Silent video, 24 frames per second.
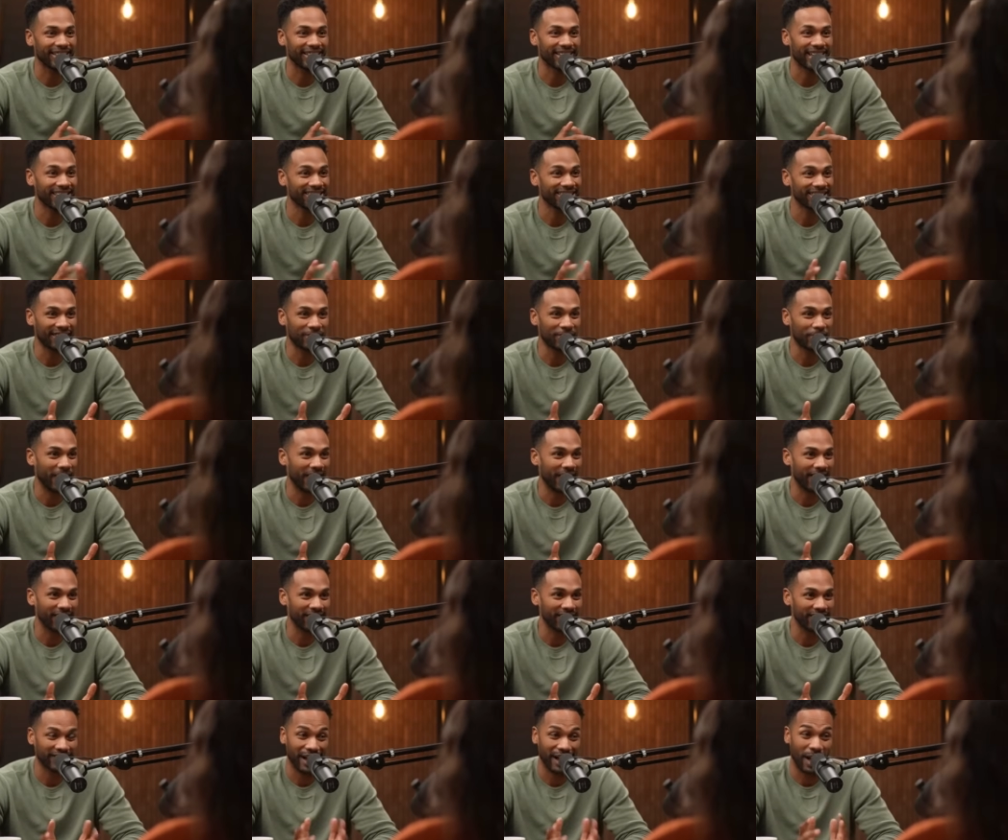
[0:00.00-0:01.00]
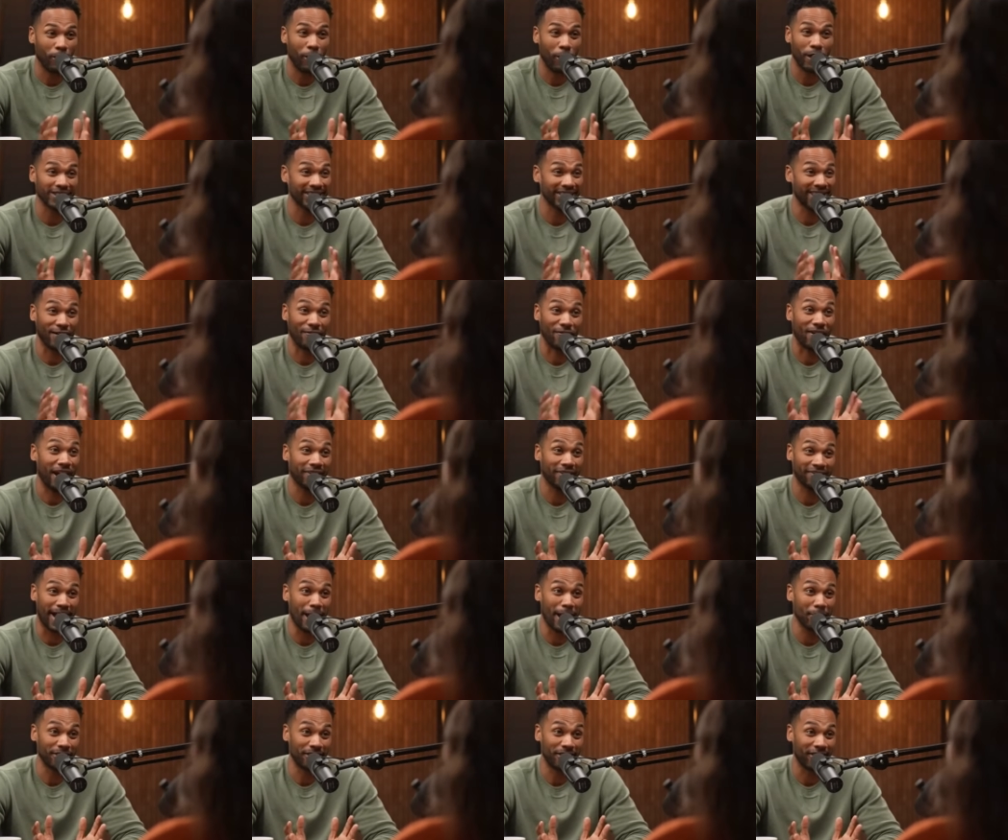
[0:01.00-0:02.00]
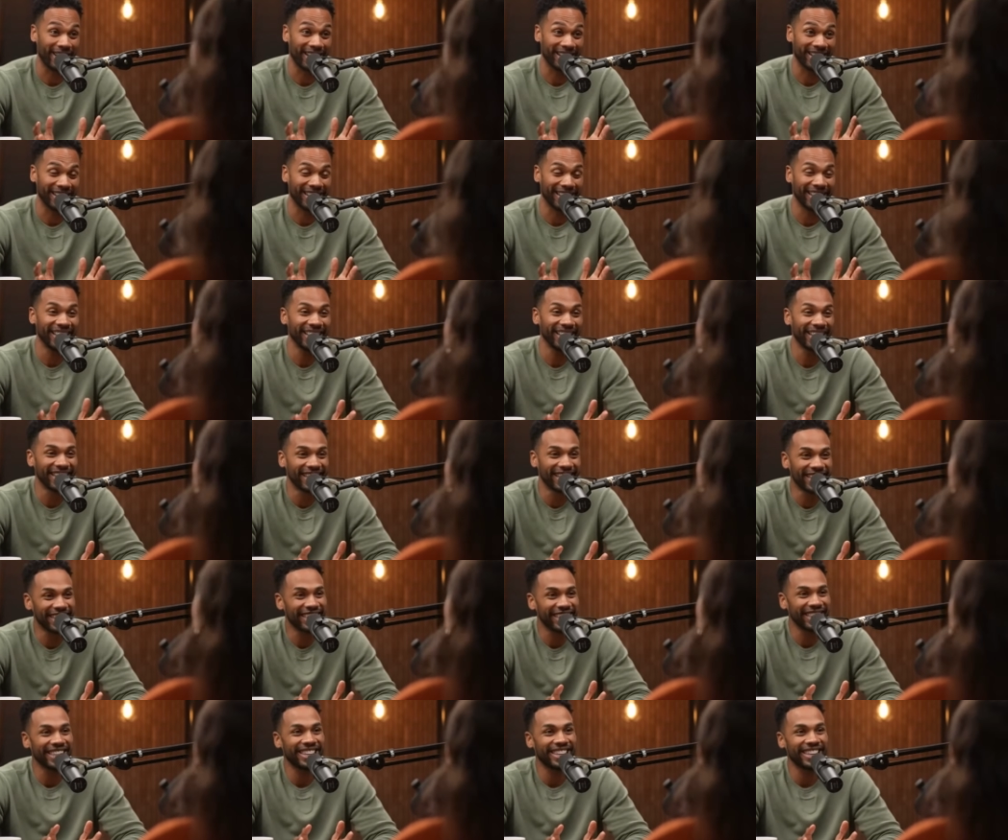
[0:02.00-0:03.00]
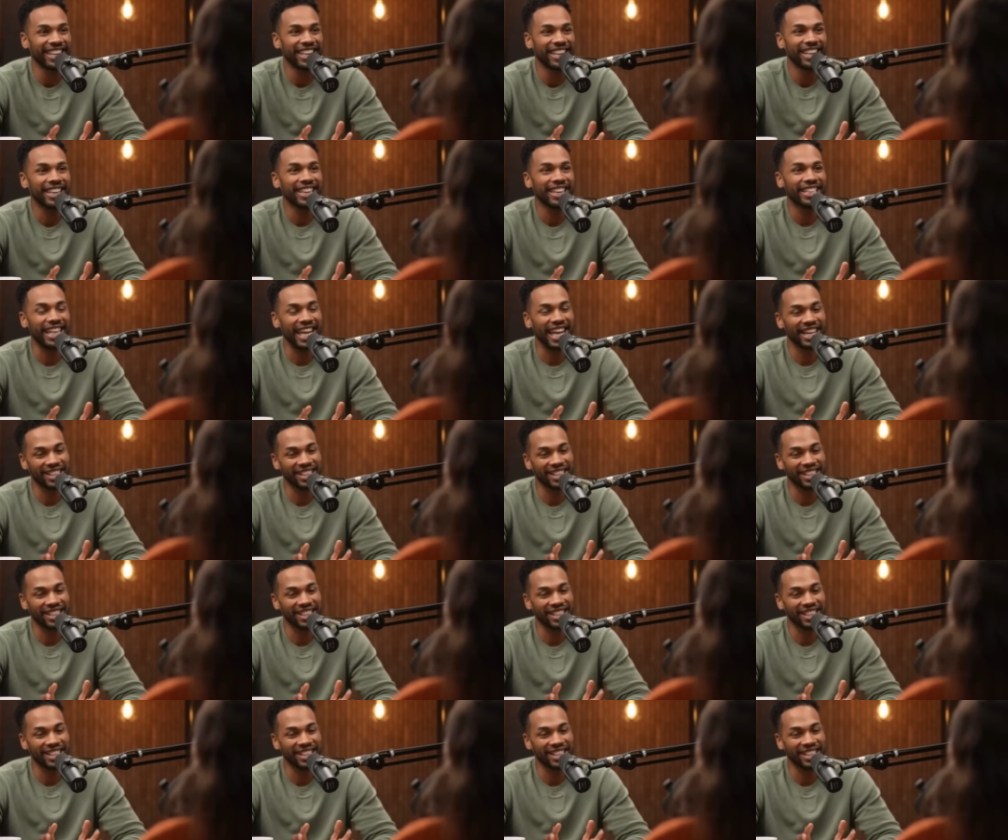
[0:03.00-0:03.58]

There is also more background noise caused by overlapping dialogue.